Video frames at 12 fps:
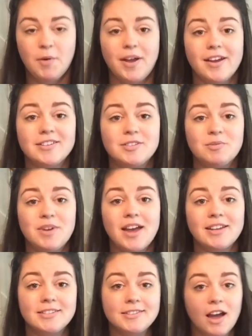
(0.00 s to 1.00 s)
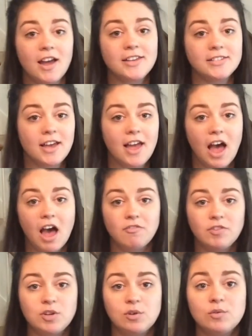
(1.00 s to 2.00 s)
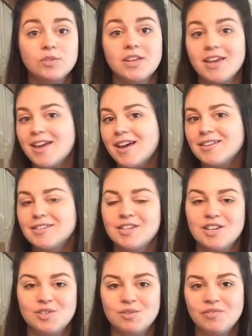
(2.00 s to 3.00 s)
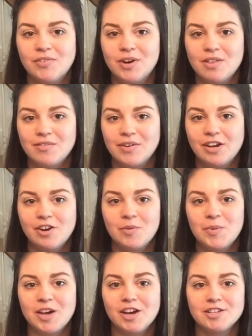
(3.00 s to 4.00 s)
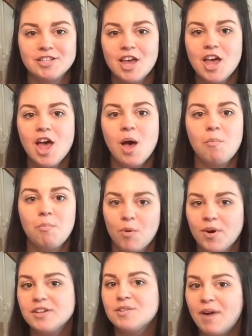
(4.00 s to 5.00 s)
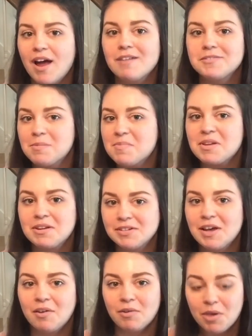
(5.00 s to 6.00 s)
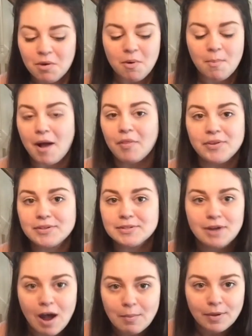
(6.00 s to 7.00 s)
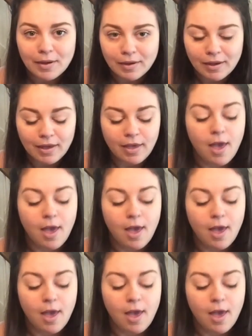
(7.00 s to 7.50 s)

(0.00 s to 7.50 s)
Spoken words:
Okay, so next, guys, I have news, and stay tuned for another video because boy, do I have something to tell you about this topic.